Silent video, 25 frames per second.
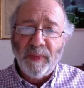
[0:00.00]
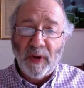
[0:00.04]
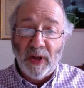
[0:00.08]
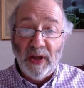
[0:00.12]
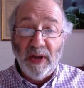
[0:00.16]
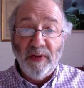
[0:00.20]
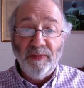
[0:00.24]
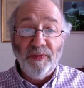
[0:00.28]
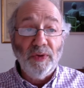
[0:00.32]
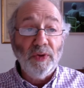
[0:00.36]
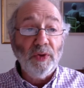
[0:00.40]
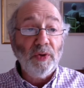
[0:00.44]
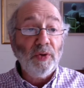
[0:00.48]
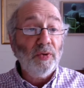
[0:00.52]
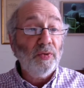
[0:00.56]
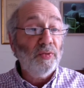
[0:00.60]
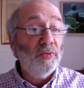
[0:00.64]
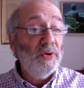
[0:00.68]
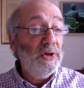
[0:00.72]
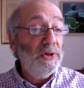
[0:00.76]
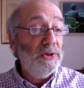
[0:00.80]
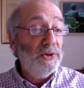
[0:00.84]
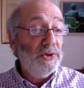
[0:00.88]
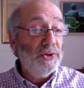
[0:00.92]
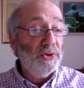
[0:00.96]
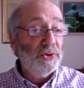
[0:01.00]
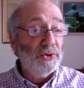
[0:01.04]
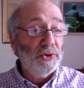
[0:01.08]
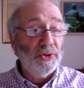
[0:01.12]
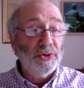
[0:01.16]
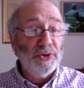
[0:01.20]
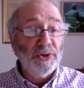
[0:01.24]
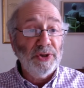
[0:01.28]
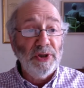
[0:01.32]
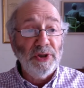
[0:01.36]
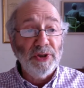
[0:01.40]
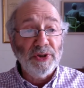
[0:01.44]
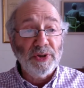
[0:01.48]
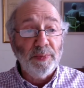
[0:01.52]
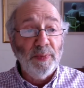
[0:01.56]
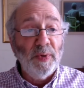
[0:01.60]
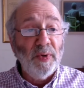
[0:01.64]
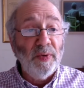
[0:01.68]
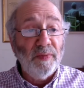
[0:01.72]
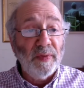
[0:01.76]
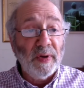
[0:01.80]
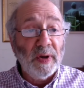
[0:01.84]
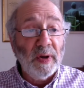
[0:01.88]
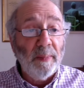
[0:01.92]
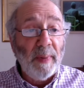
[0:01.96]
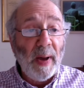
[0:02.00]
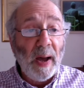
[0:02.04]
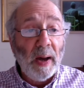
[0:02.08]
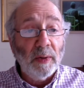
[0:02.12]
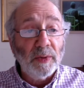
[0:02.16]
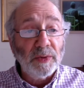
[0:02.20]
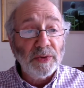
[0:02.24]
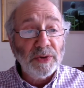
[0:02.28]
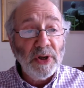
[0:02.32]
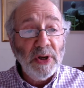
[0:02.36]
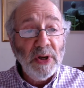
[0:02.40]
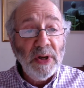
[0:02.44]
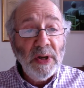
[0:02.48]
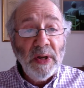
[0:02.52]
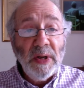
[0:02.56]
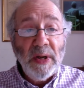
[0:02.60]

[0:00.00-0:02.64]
Even the creatures had ceased moving about,